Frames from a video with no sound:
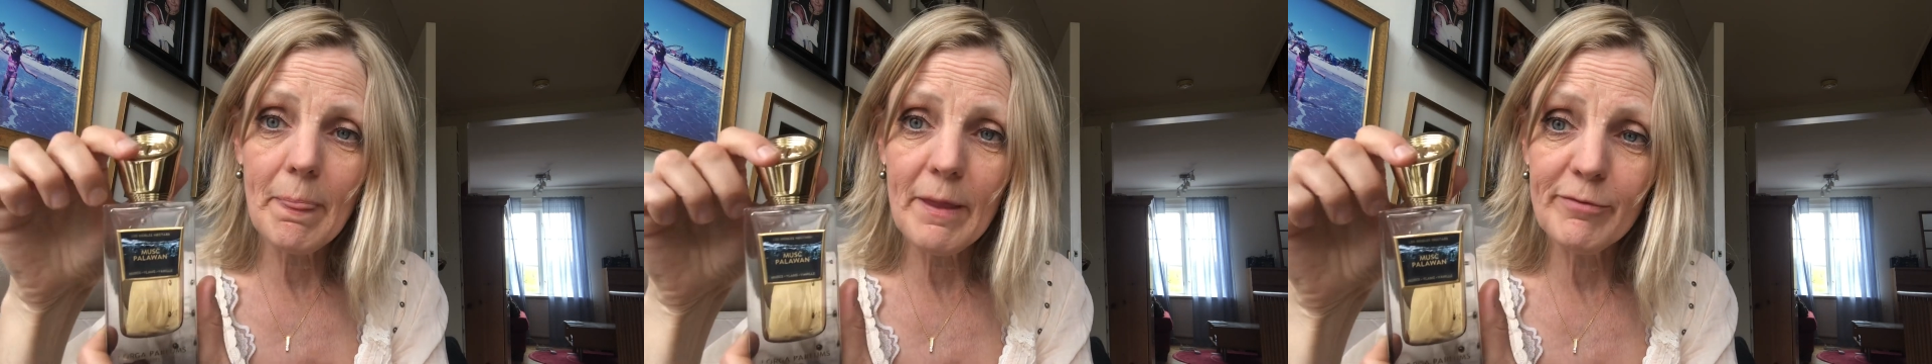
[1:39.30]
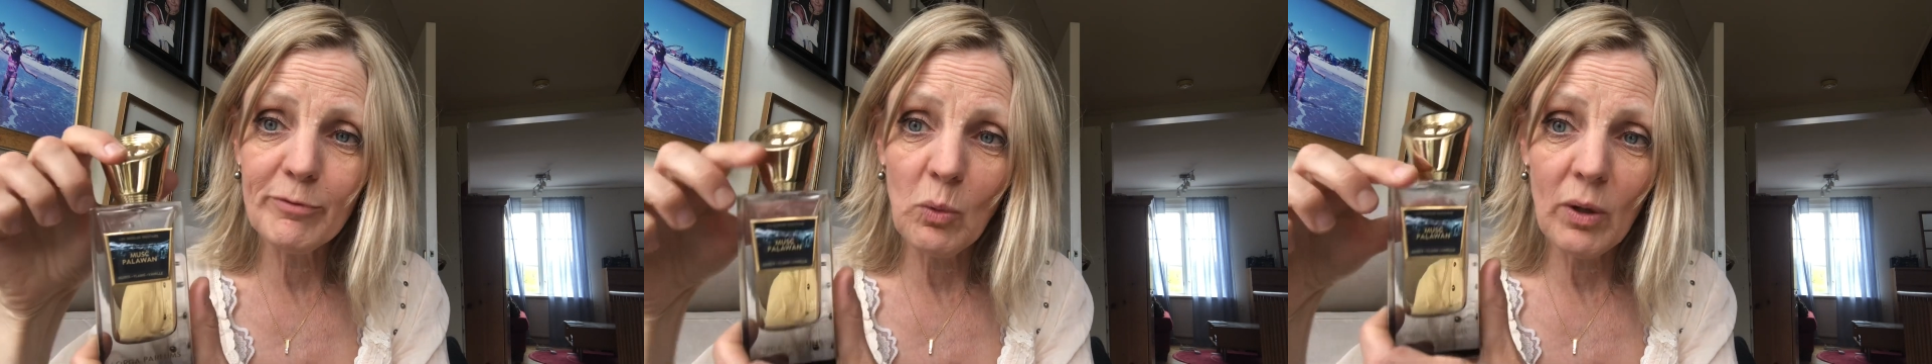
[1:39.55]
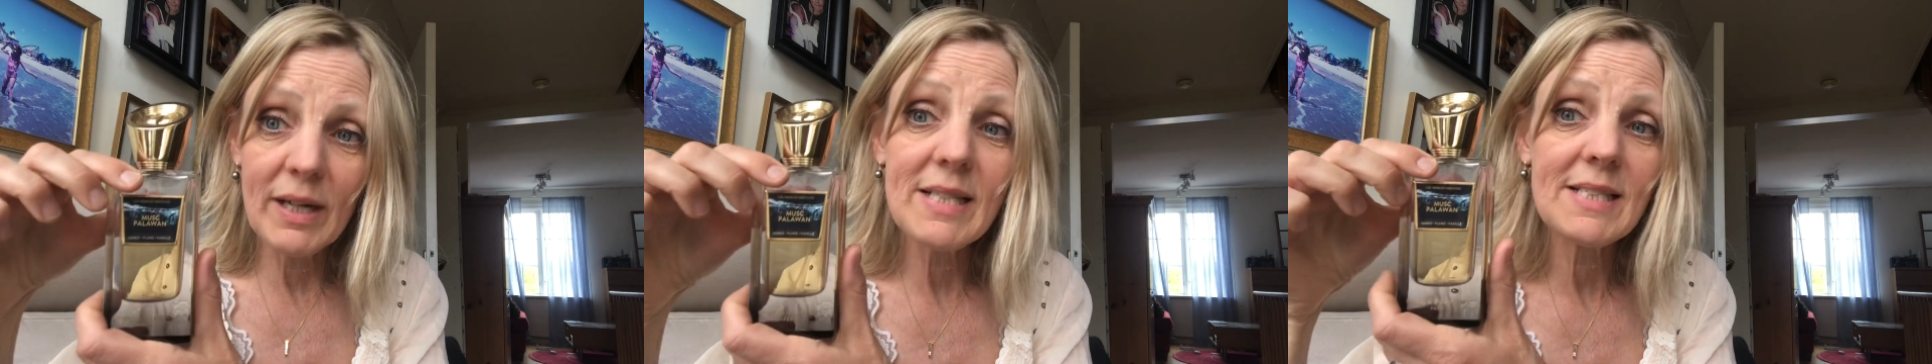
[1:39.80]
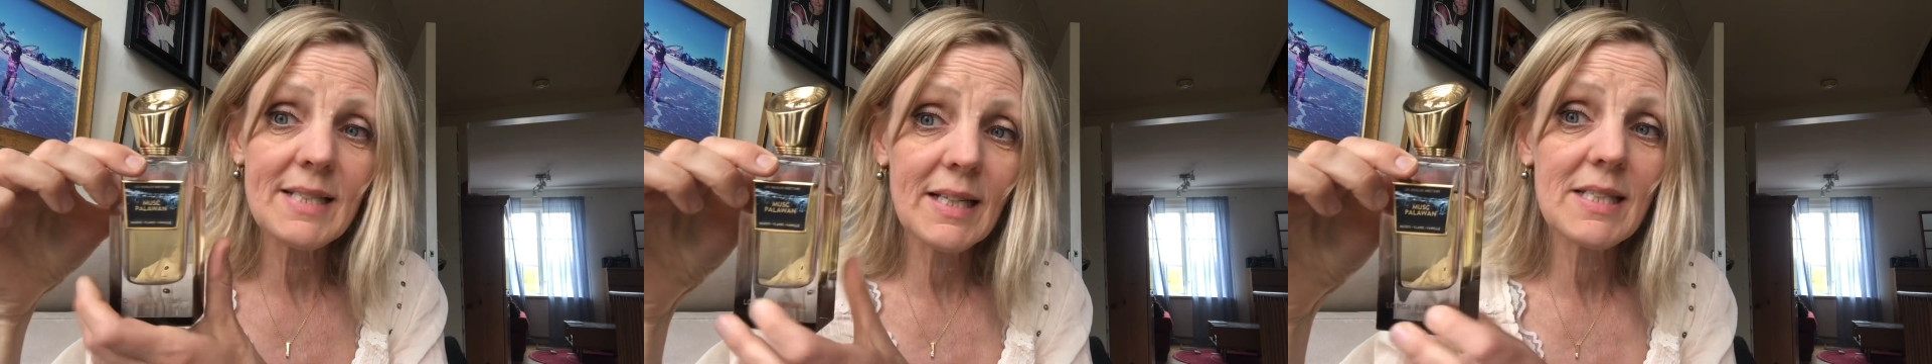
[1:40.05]
for
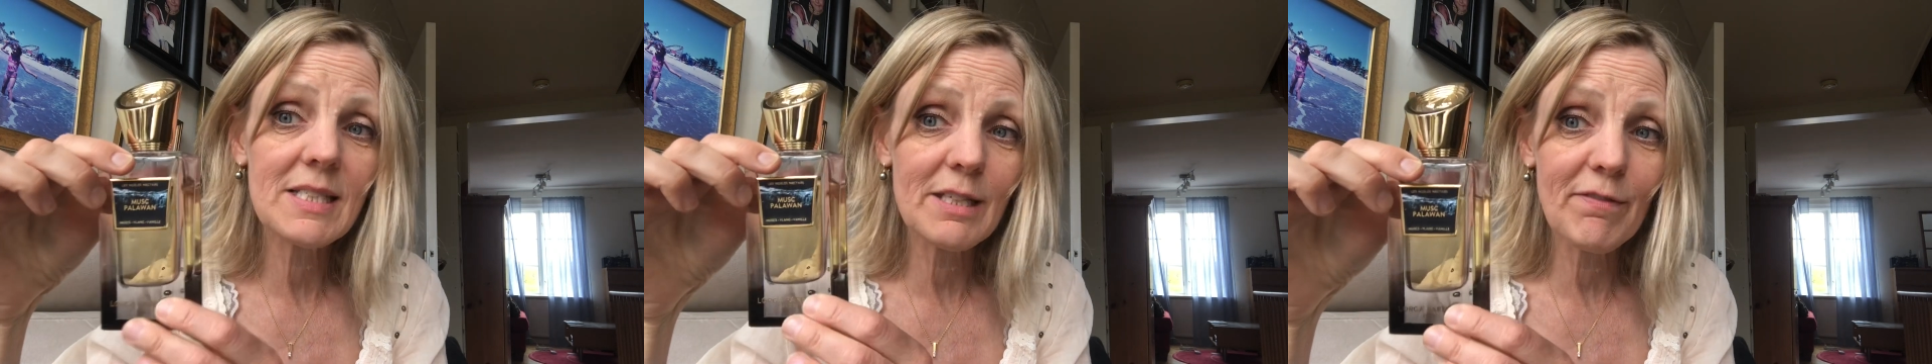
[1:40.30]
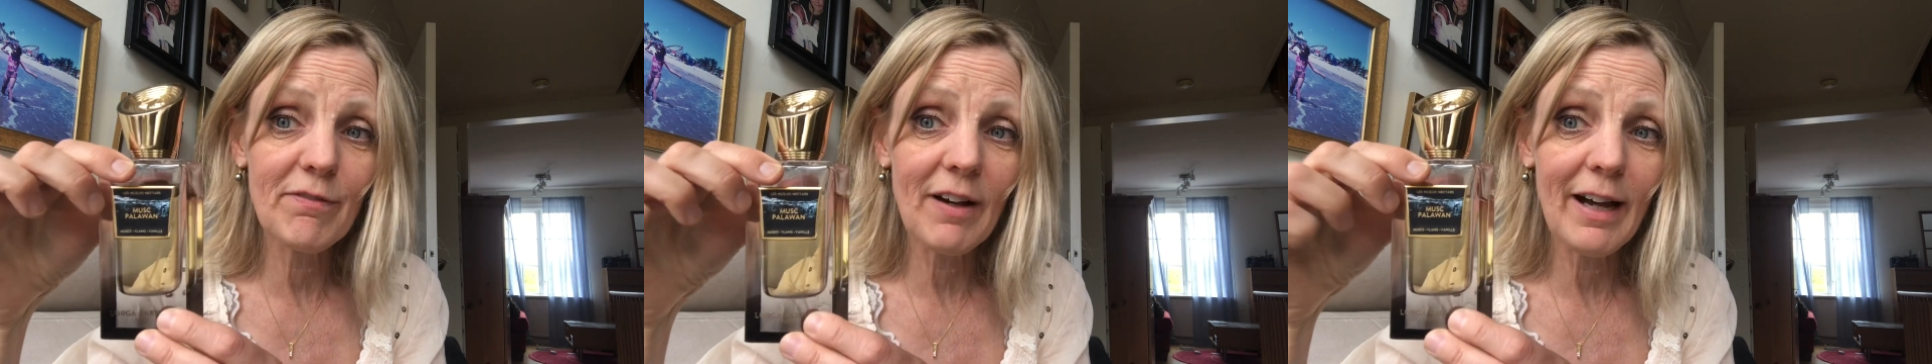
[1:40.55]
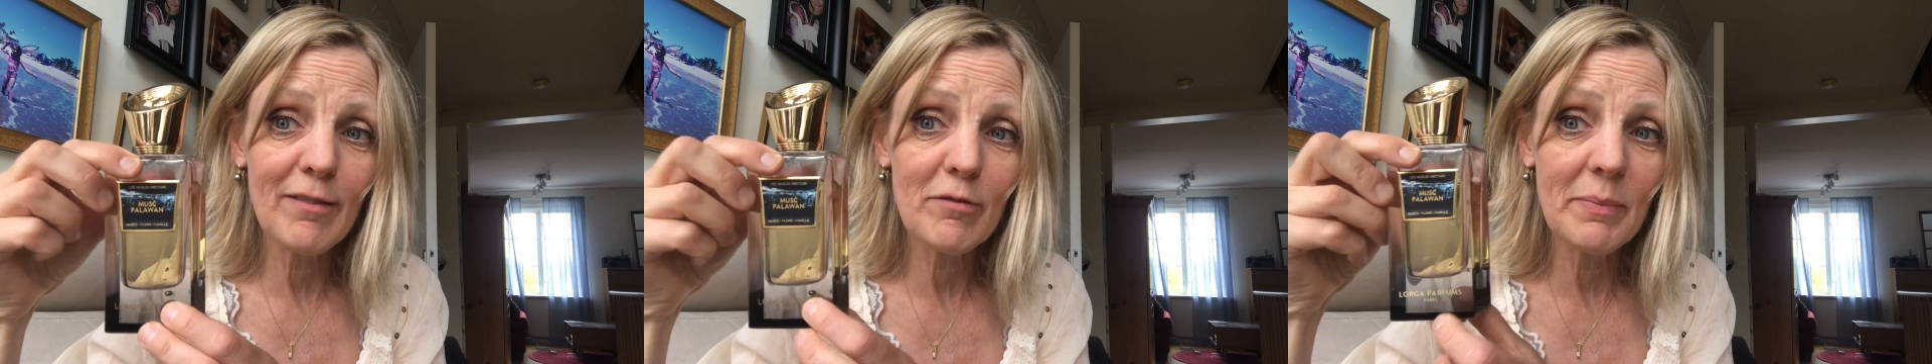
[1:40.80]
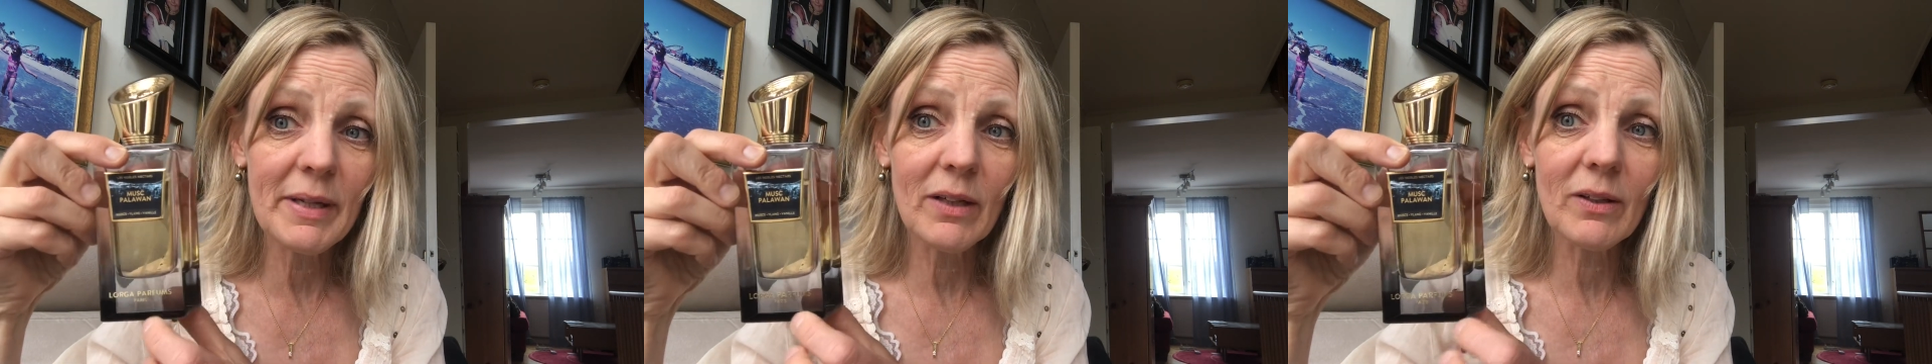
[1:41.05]
65
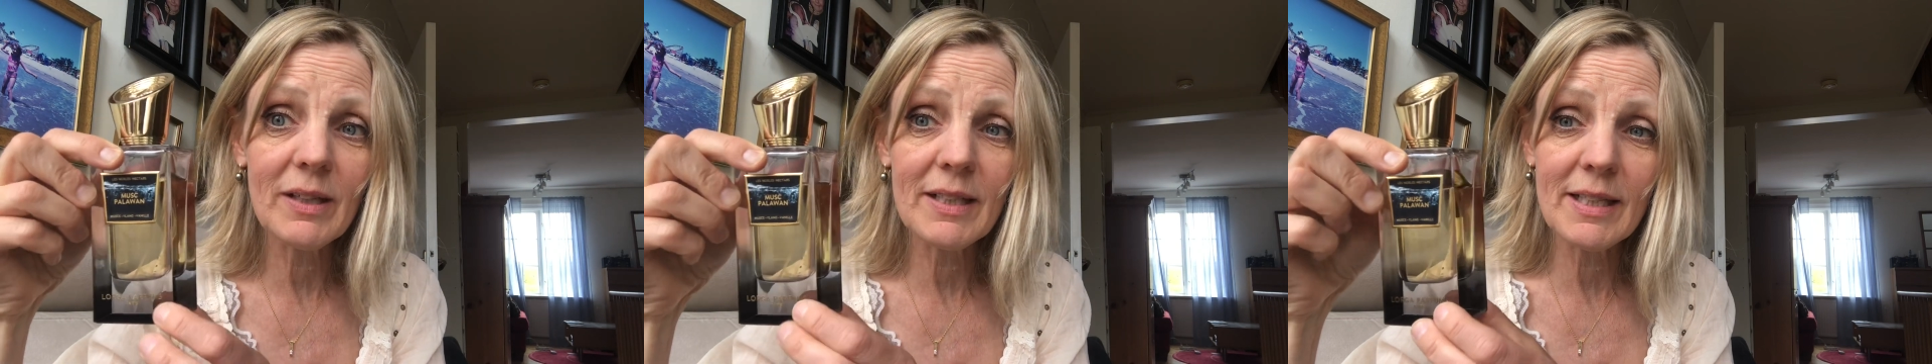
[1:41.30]
mil.